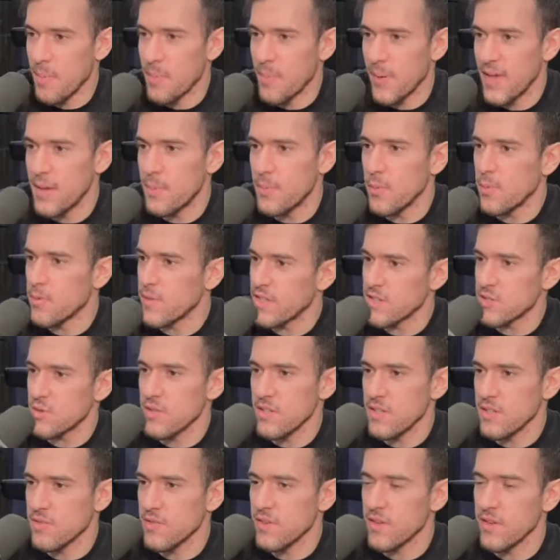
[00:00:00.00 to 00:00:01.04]
people, and that's what
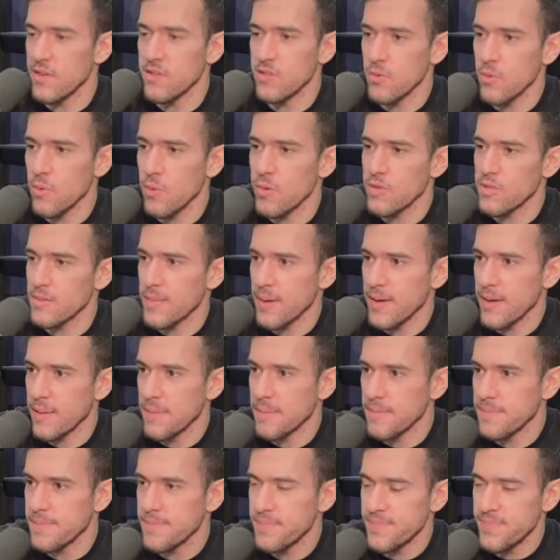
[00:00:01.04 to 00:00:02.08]
these videos are always about.
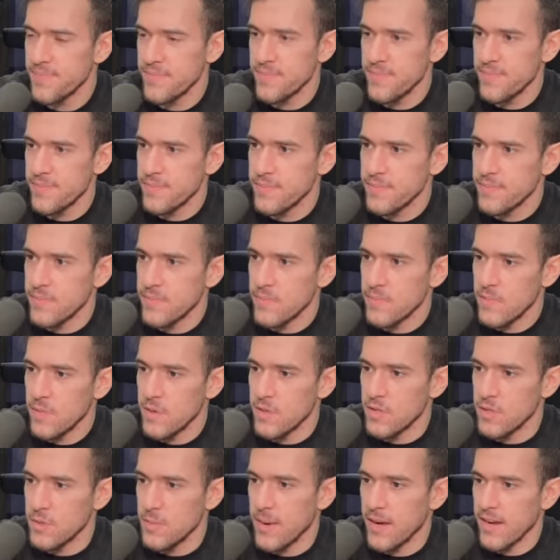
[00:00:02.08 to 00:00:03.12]

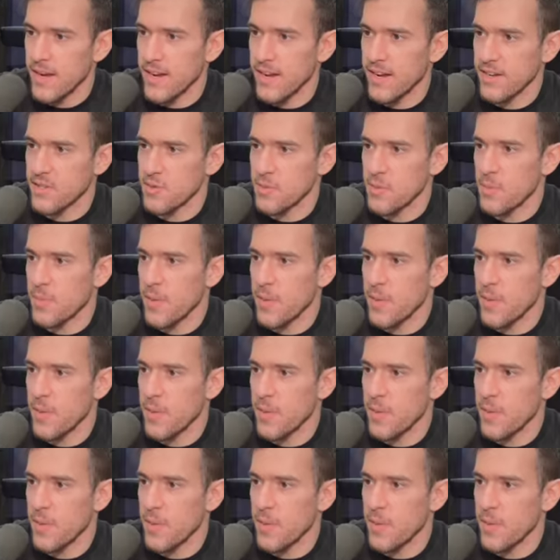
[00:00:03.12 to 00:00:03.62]
It's about connecting with